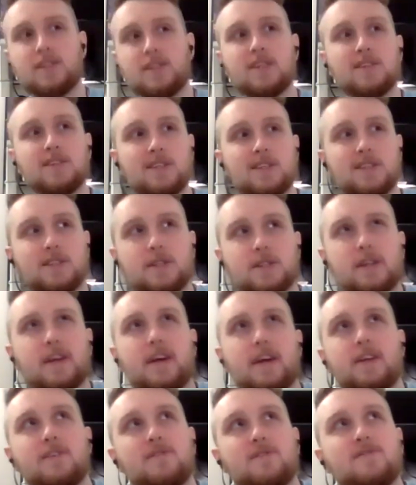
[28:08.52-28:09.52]
it sounds like there's
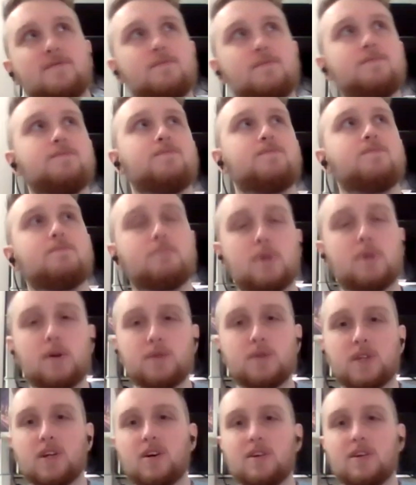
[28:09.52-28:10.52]
kind of
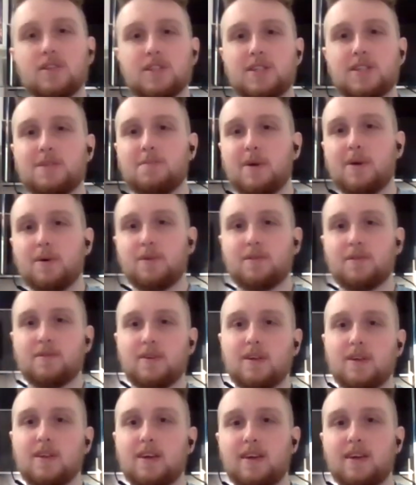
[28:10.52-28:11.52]
pros and cons to both,
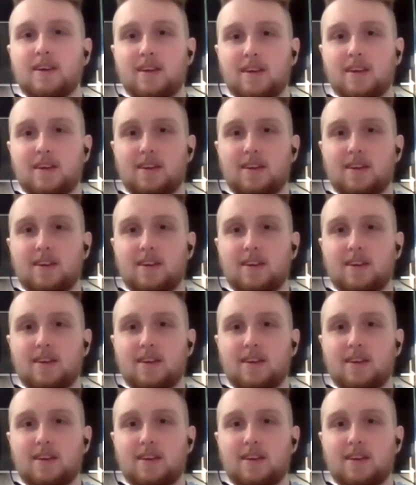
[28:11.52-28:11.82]
really. Yeah,